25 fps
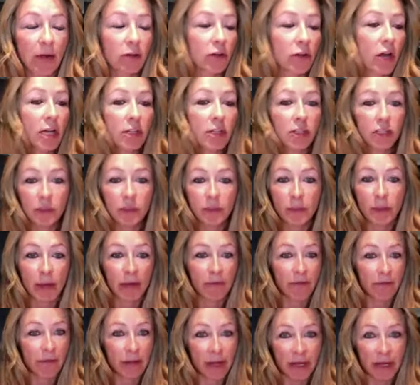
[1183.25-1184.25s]
Not just my
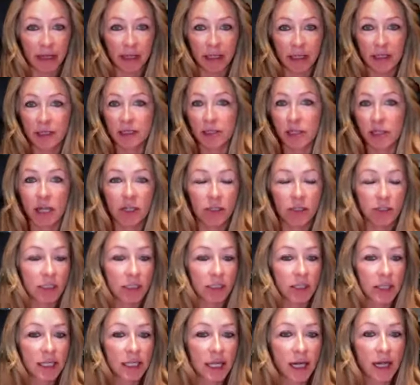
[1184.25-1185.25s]
fitness, not
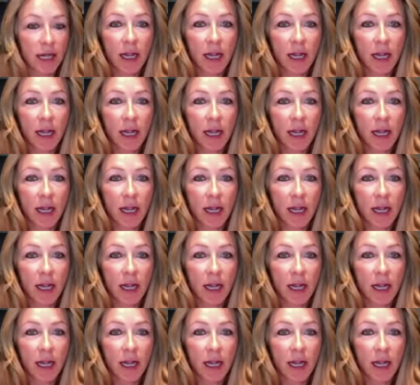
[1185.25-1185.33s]
just,